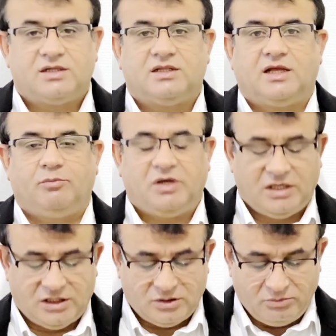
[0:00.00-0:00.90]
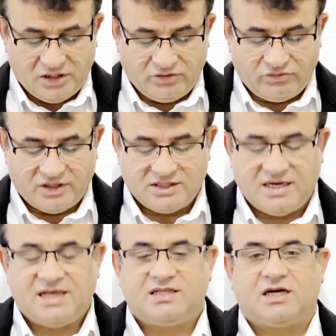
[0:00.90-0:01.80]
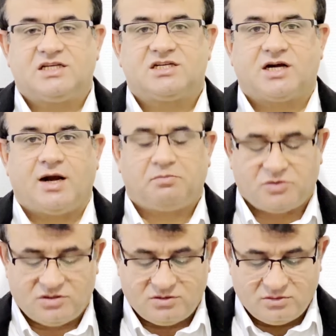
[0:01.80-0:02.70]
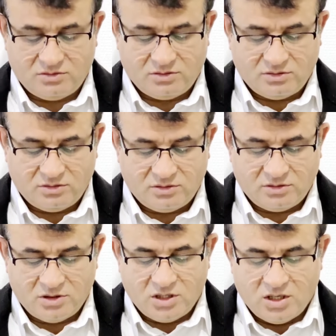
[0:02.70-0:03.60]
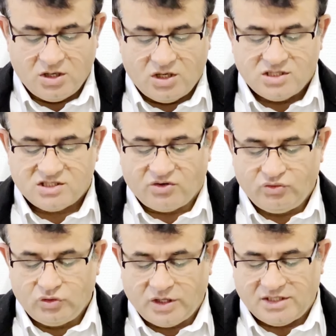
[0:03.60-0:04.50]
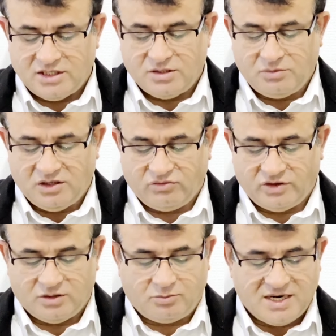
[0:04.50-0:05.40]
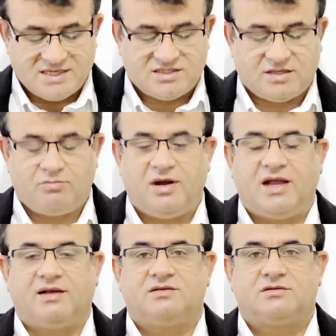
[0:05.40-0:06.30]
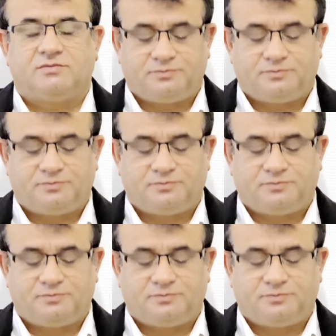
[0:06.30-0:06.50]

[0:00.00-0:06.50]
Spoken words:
They beat me with leather straps, suffocated me with plastic bags,